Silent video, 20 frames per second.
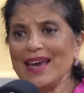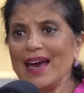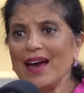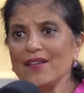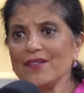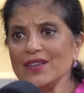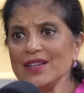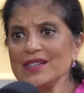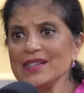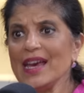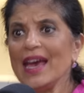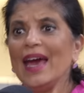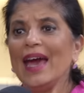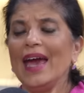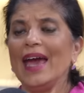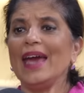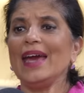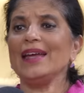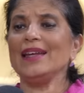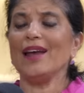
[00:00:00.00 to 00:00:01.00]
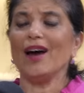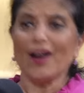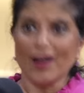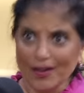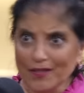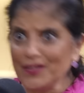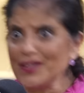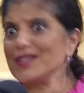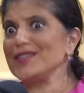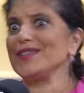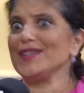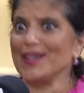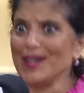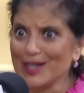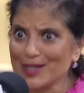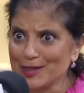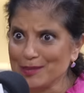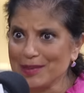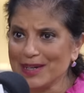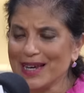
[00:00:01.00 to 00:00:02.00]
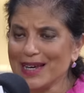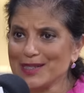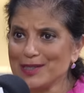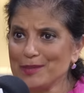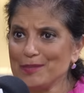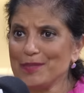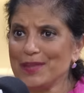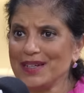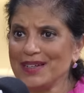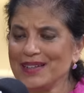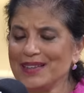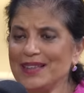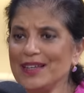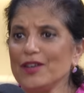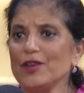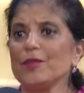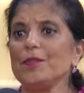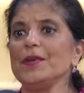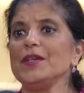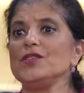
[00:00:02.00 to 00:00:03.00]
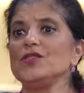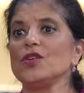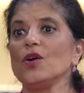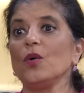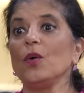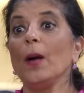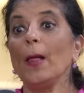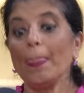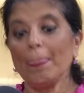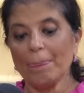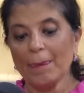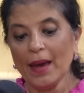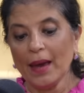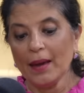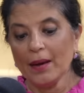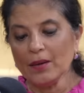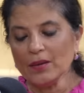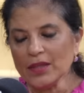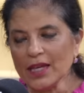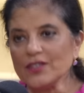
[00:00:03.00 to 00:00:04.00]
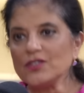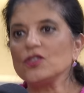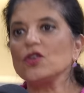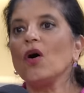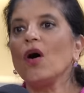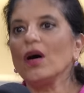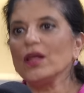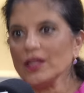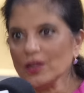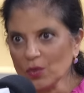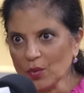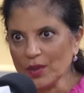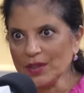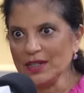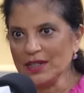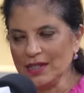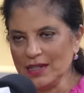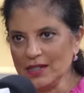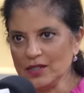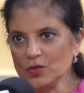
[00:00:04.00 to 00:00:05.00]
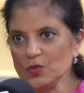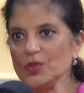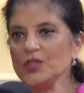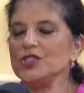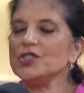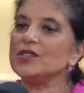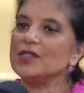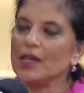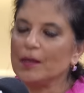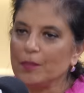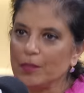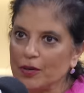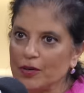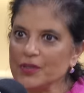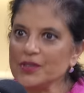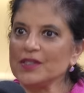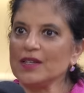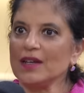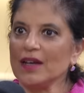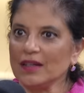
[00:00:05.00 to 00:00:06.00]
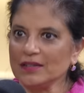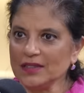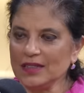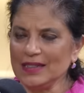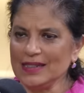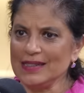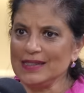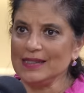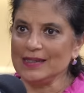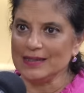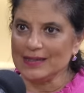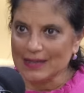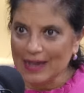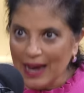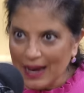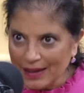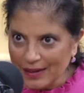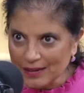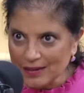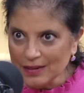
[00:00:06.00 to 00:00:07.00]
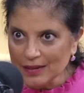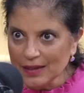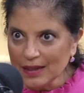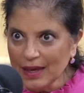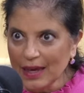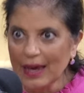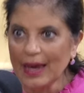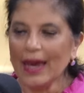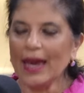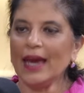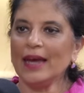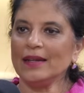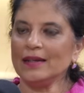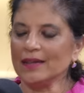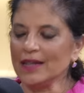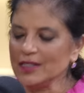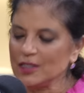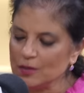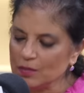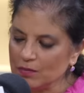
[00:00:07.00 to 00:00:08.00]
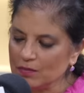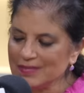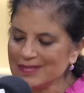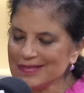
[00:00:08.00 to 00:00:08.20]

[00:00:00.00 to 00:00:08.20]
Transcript: haven't, and obviously the husband hasn't been in therapy. So let's call it what it is, which is a personality style, and let's